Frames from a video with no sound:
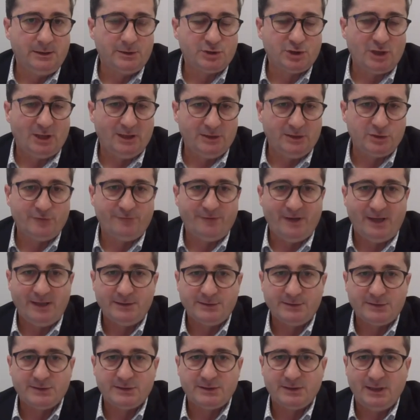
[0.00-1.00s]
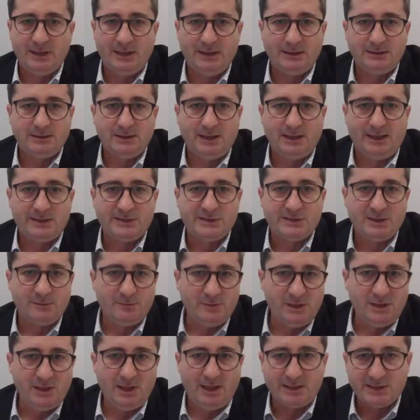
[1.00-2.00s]
challenge events at
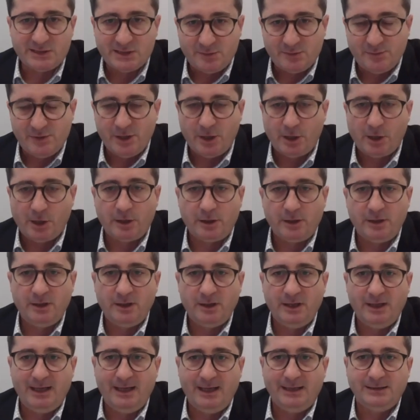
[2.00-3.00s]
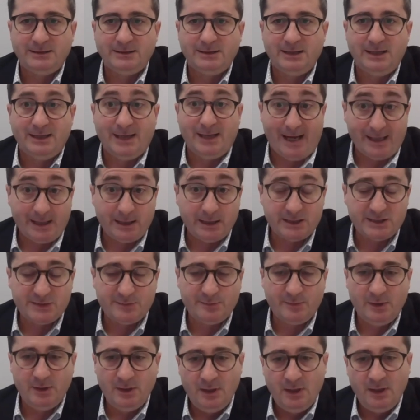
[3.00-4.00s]
ICME, ICPR, and ICASP.
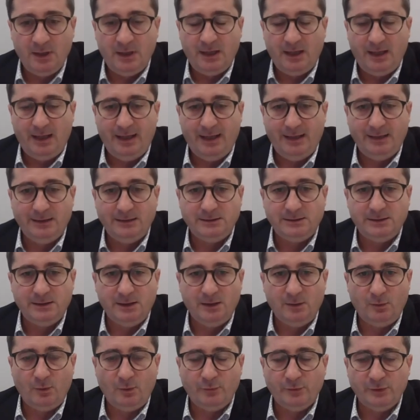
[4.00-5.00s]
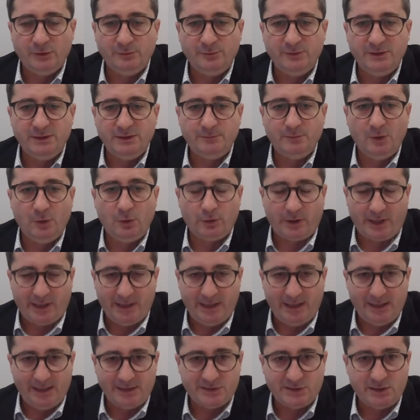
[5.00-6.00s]
And we will be
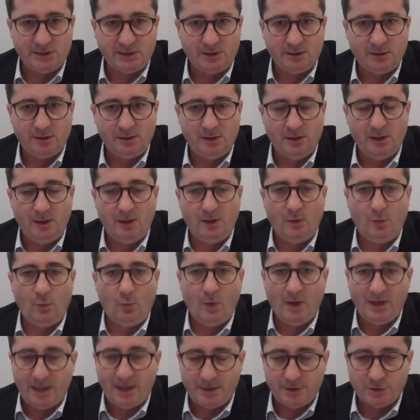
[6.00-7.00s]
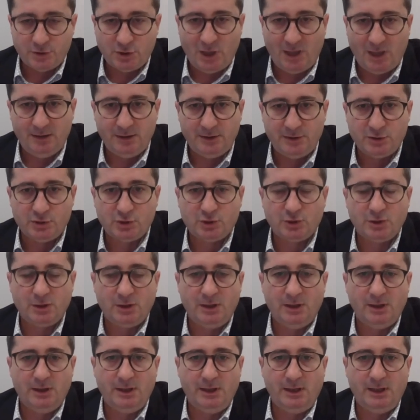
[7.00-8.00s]
organizing one other challenge
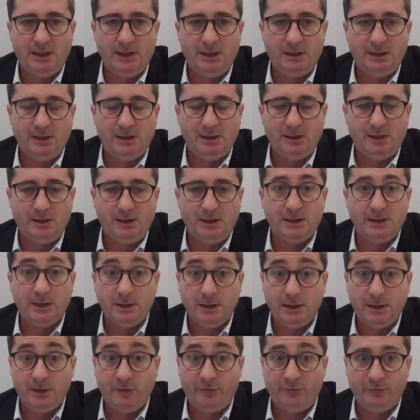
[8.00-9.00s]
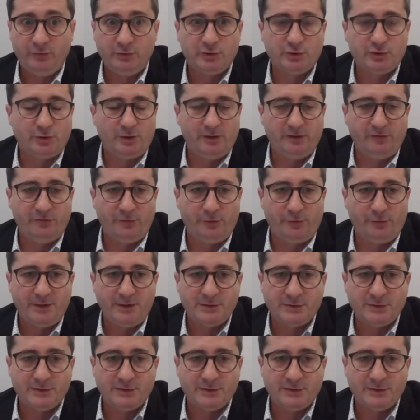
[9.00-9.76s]
in the near future. And if you're